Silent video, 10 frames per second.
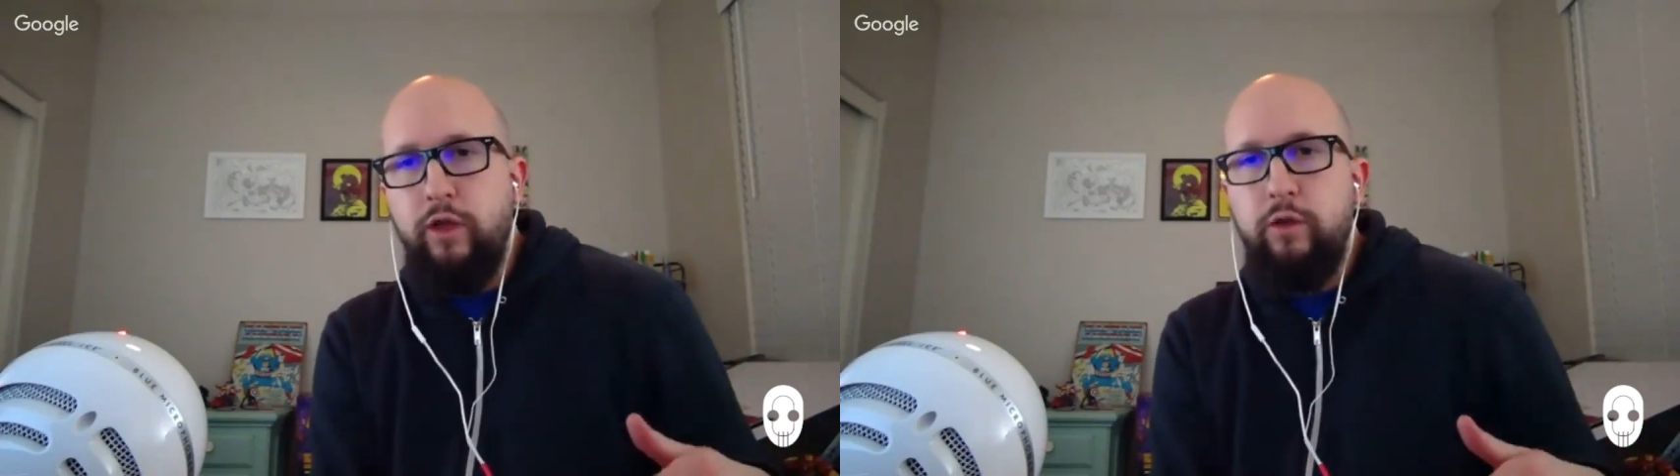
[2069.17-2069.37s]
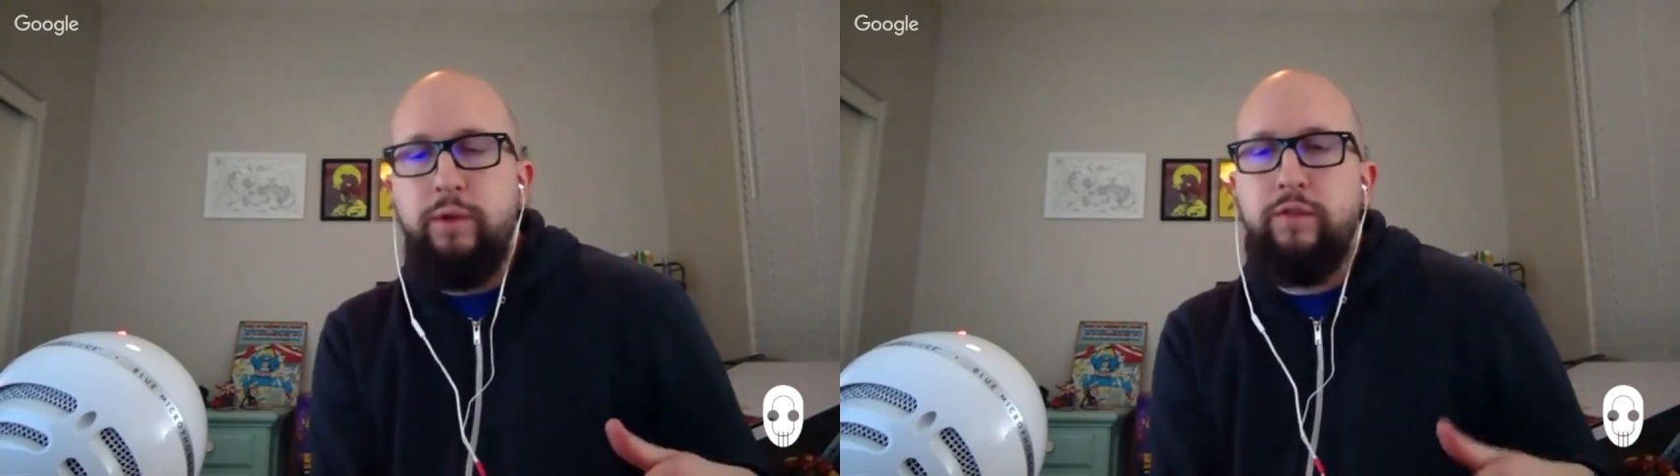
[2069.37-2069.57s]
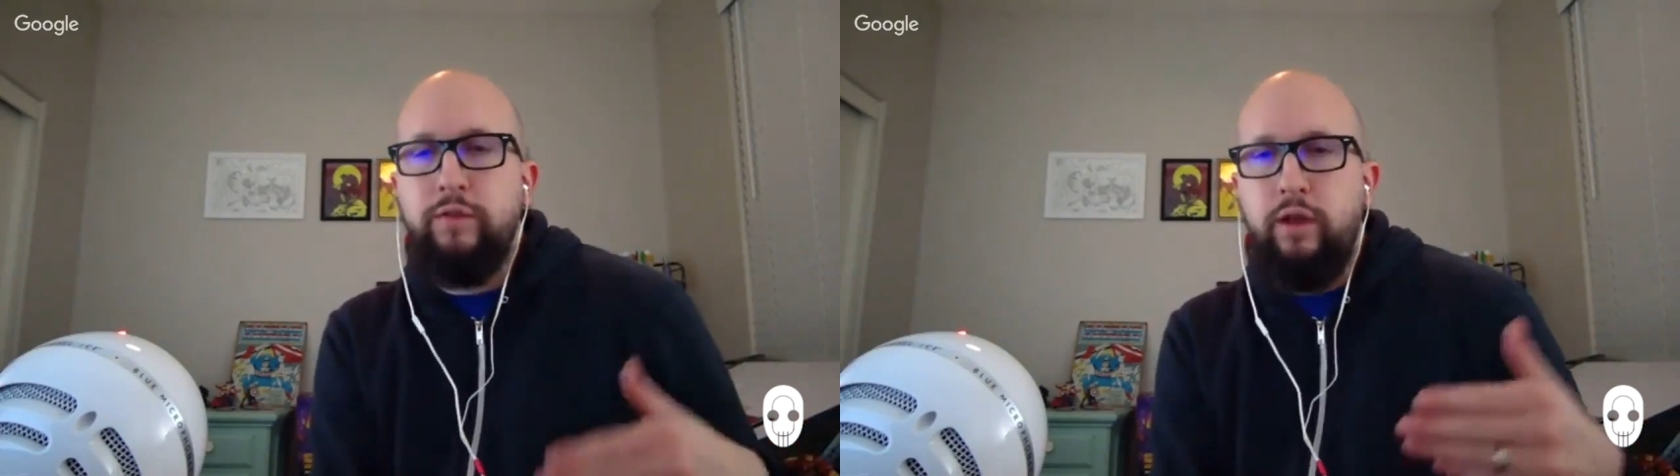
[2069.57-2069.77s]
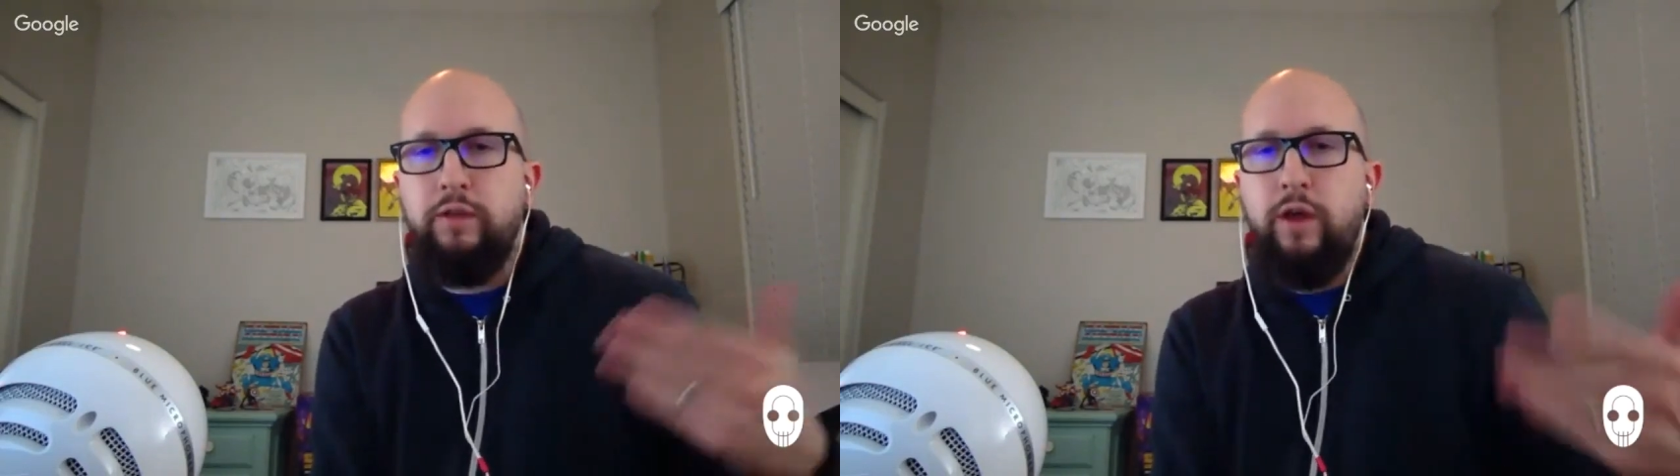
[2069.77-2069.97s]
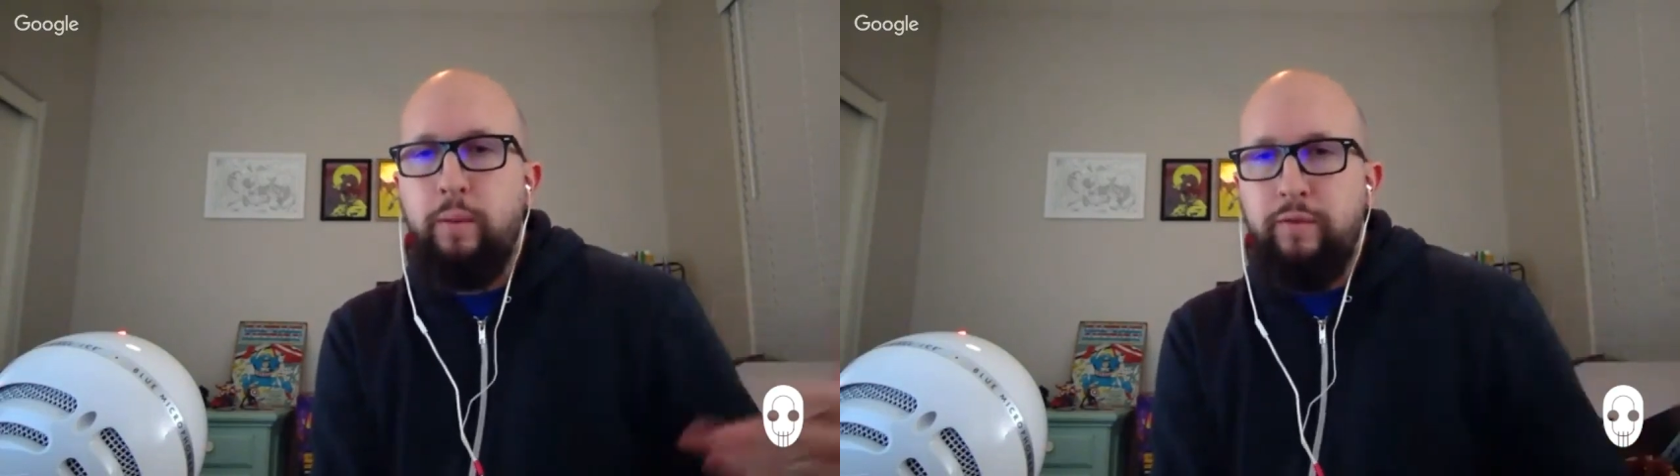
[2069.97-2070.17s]
pencil on
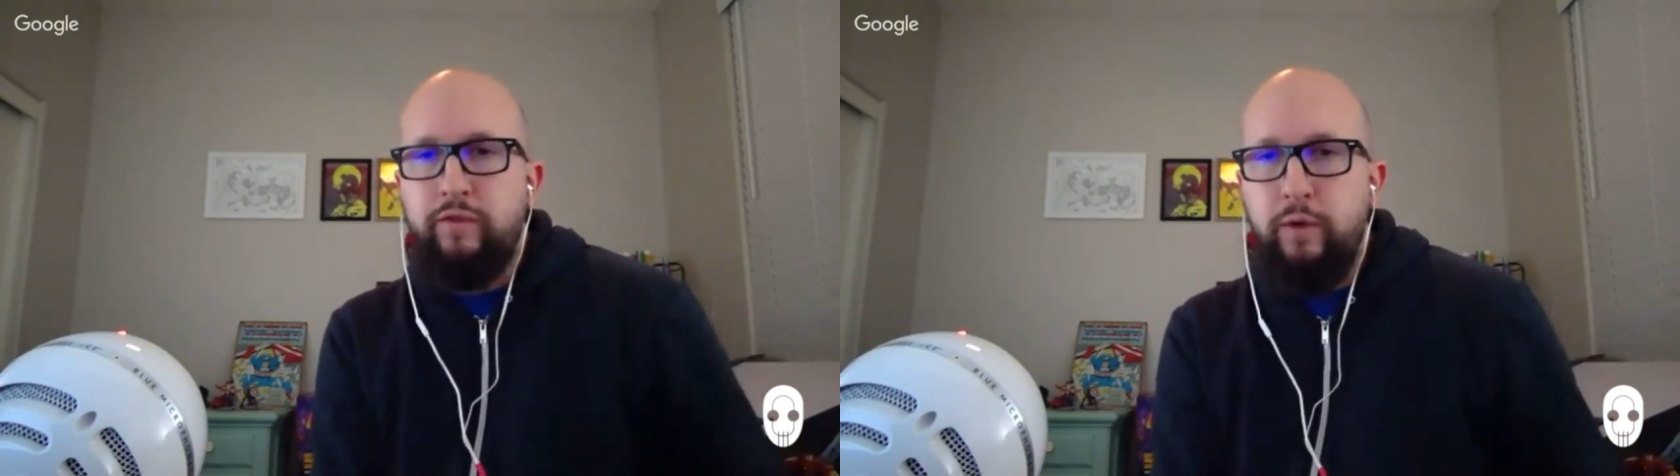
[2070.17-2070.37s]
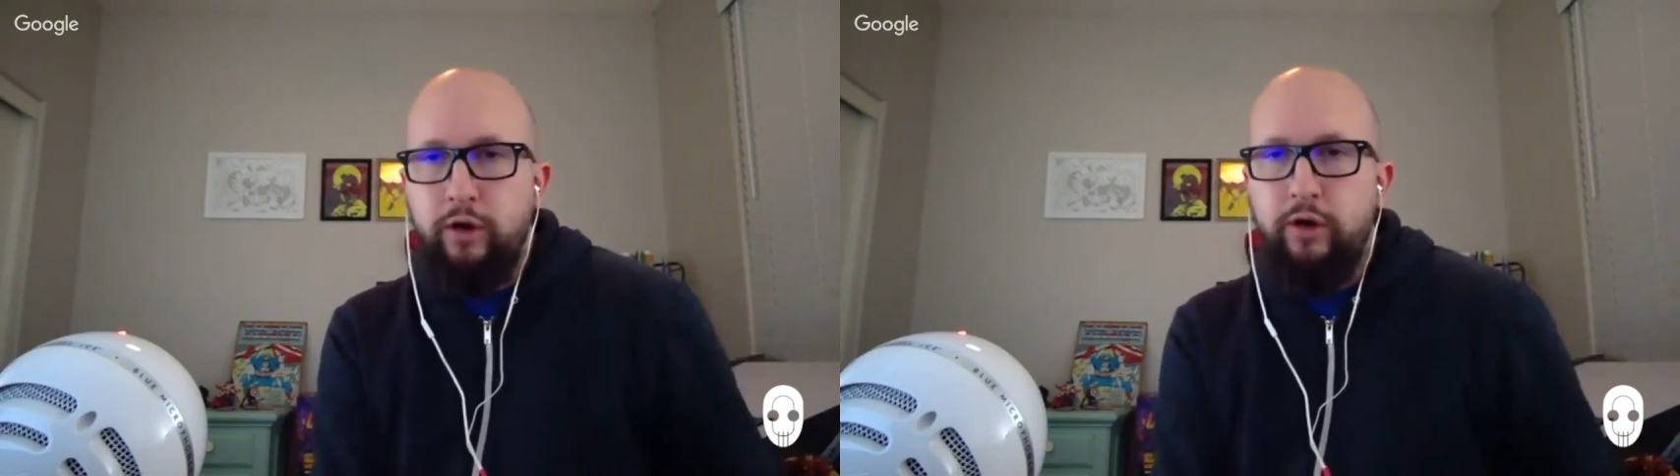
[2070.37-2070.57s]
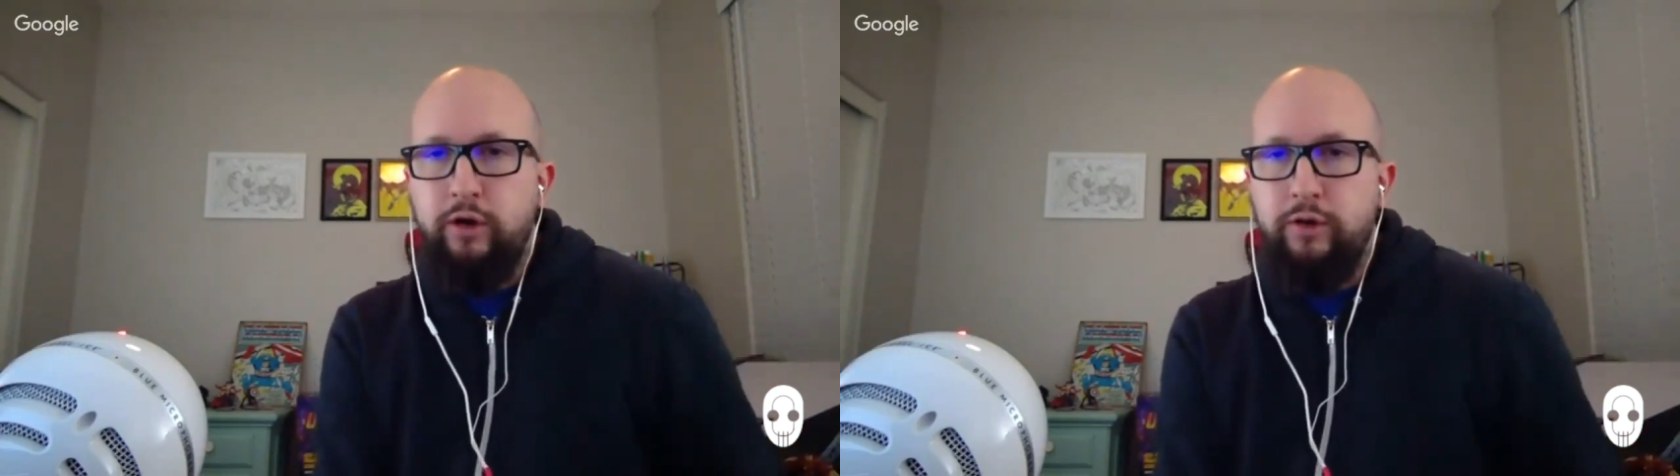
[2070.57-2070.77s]
top of the marker